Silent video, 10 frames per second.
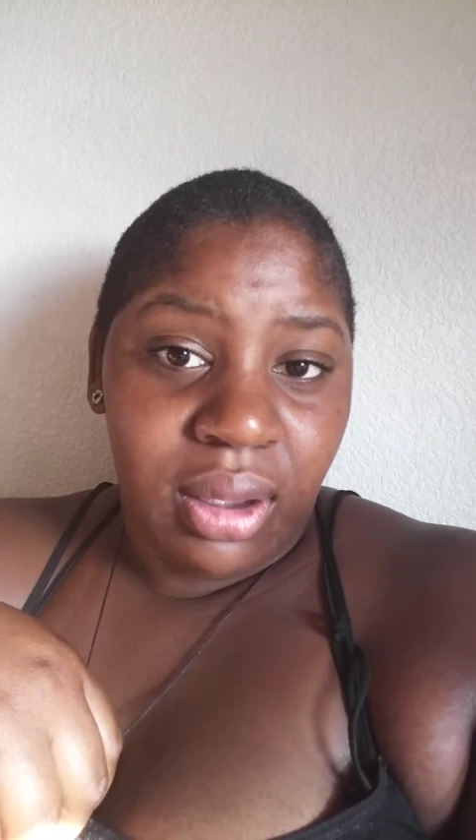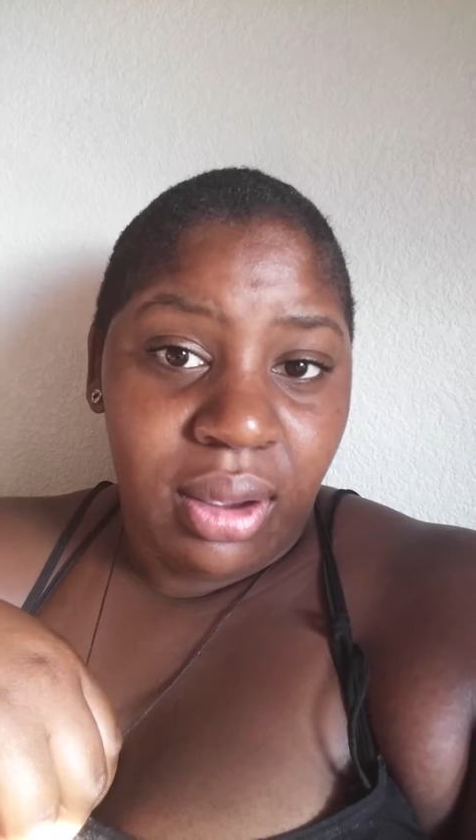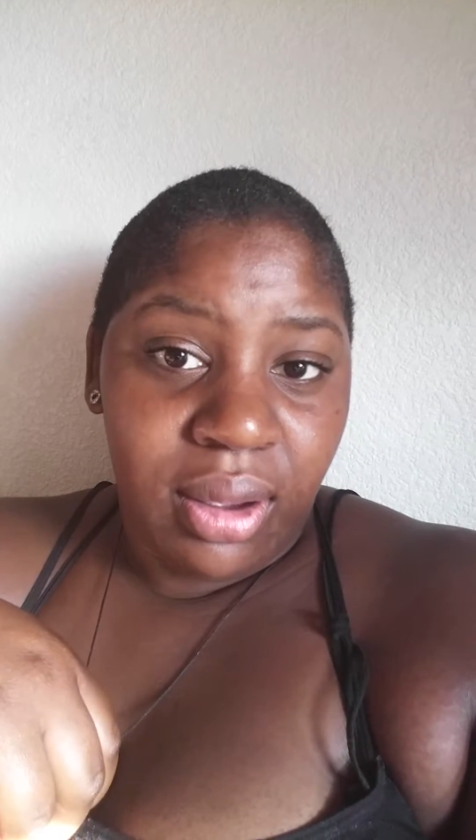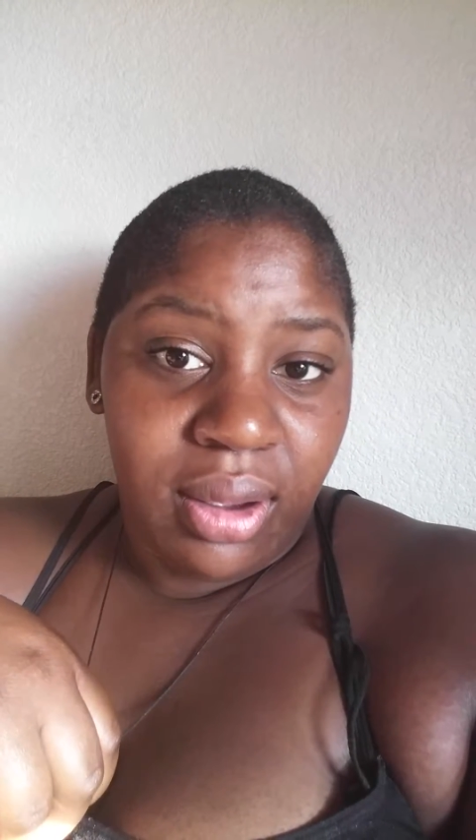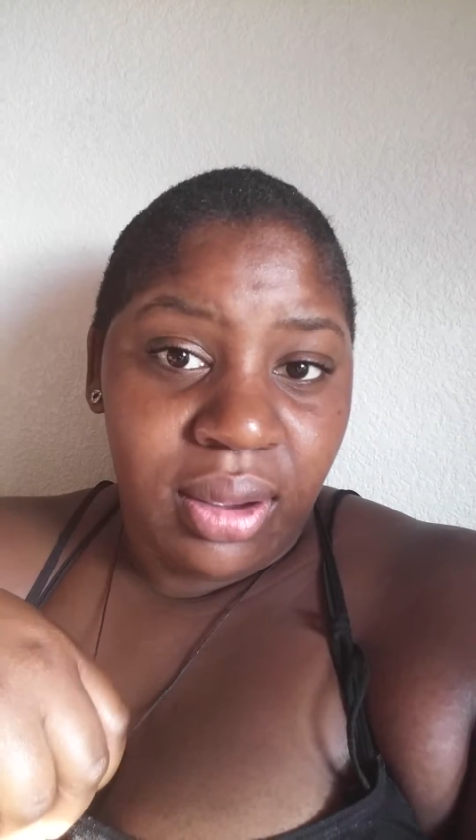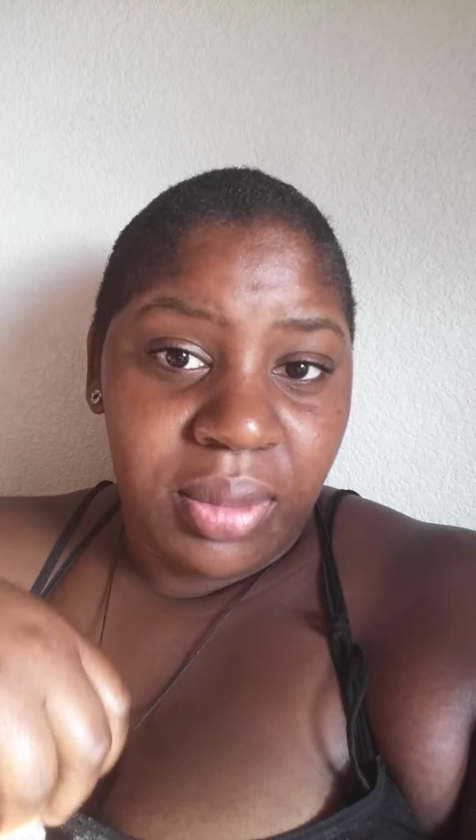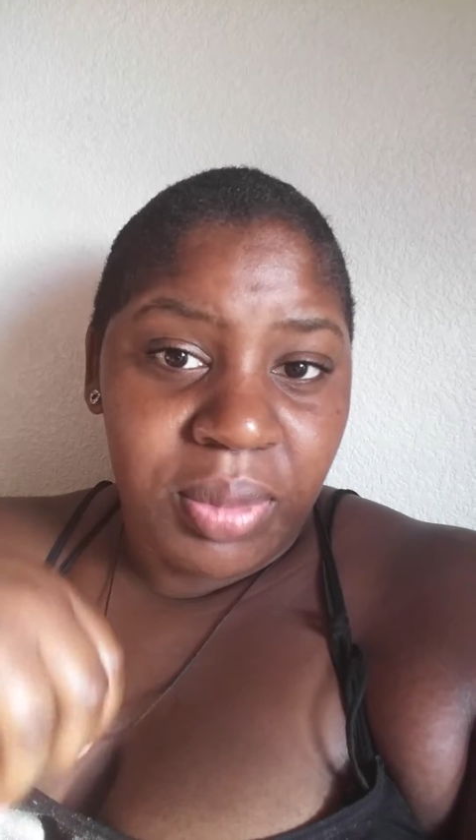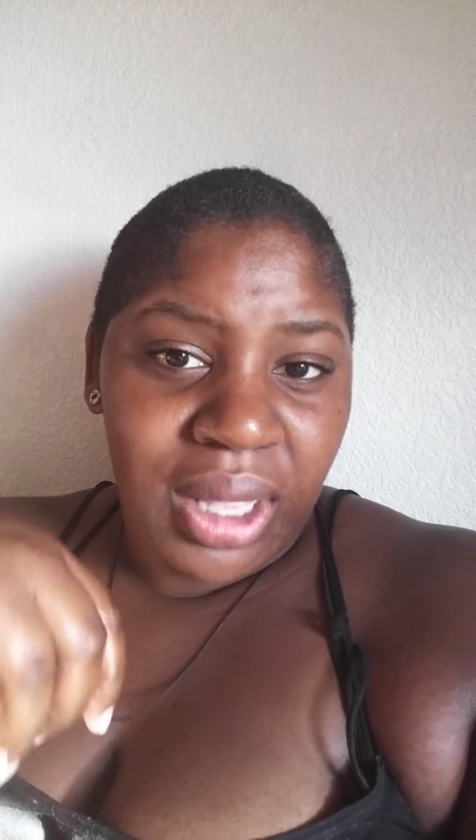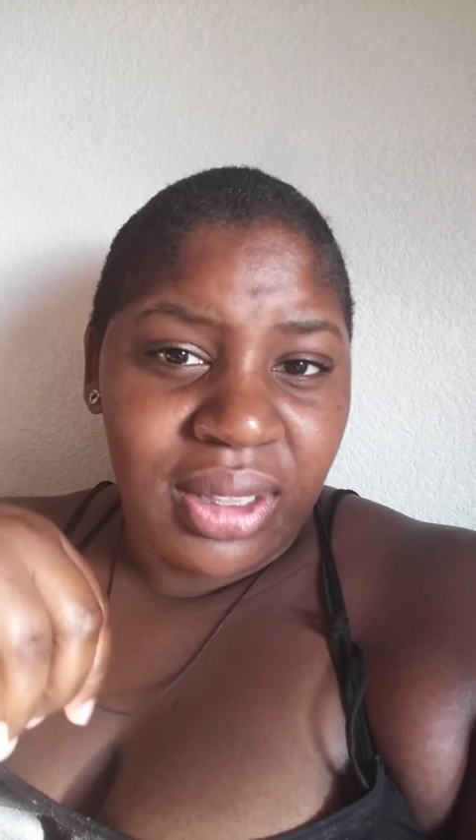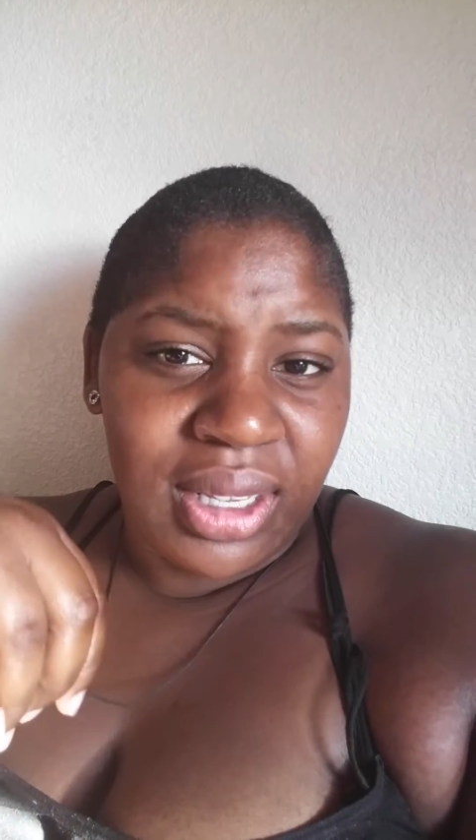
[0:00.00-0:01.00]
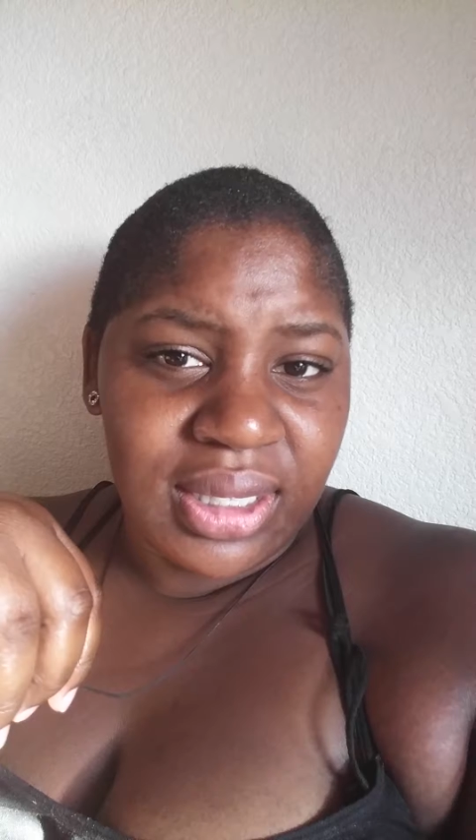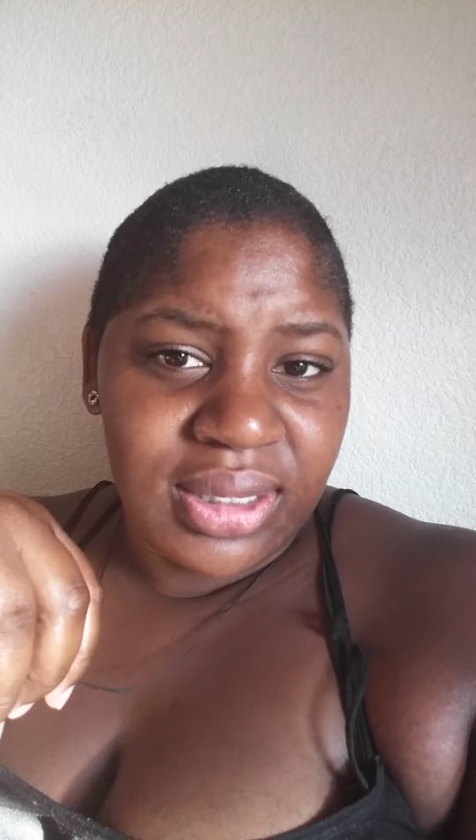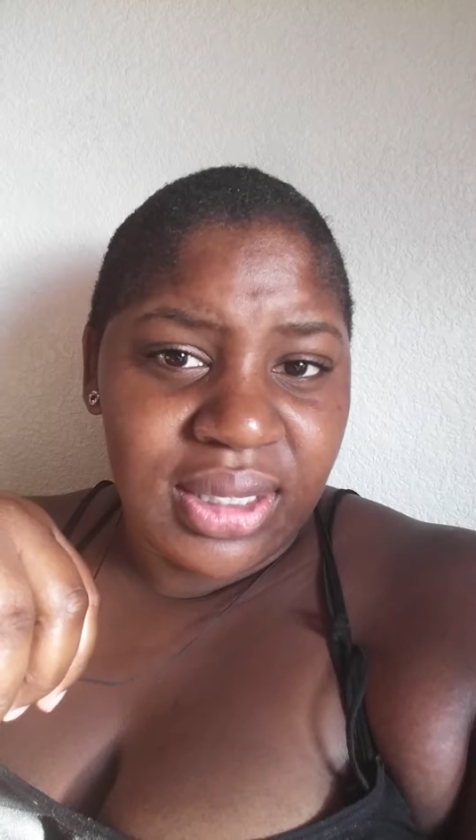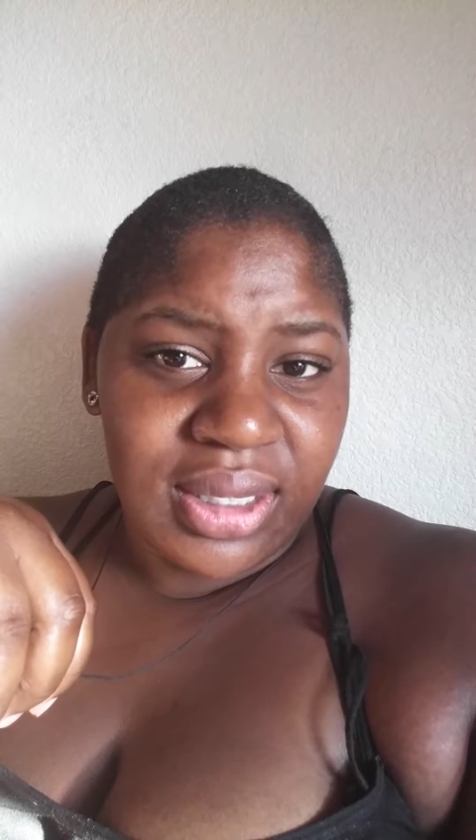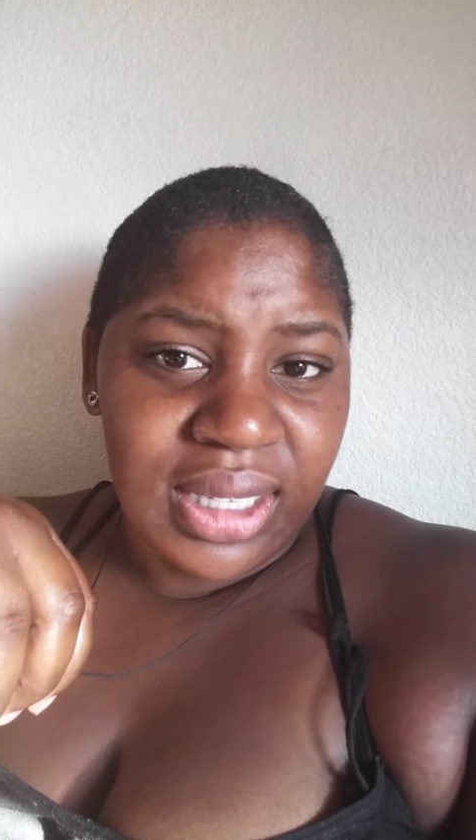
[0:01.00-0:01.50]
I think I
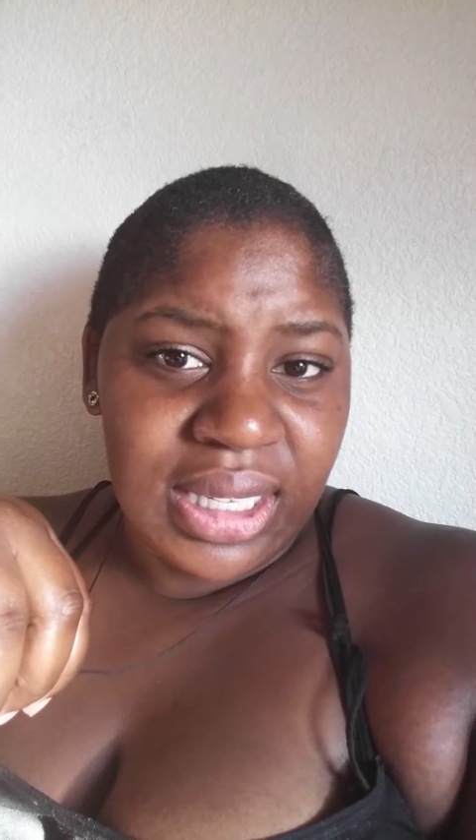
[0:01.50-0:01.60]
still